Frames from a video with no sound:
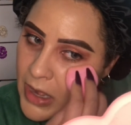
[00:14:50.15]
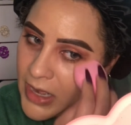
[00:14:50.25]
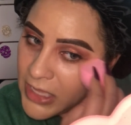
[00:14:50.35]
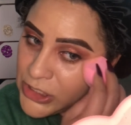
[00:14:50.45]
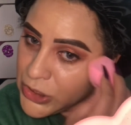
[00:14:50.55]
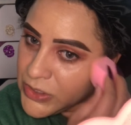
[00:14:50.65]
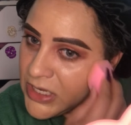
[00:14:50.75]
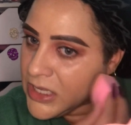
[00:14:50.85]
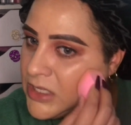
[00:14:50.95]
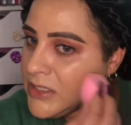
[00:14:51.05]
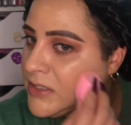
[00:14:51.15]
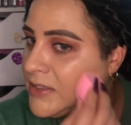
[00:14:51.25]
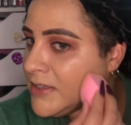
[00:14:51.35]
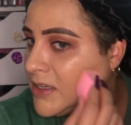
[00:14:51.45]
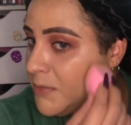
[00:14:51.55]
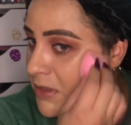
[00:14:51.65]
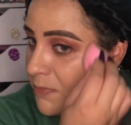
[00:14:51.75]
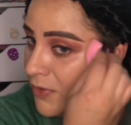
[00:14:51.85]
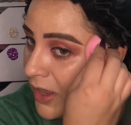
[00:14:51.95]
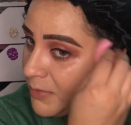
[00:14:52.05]
Not so dull. Could be the
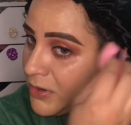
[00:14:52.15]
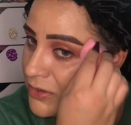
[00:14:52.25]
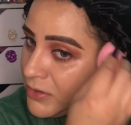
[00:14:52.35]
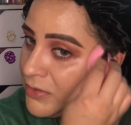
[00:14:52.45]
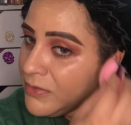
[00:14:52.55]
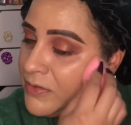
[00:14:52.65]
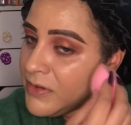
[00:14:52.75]
primer too.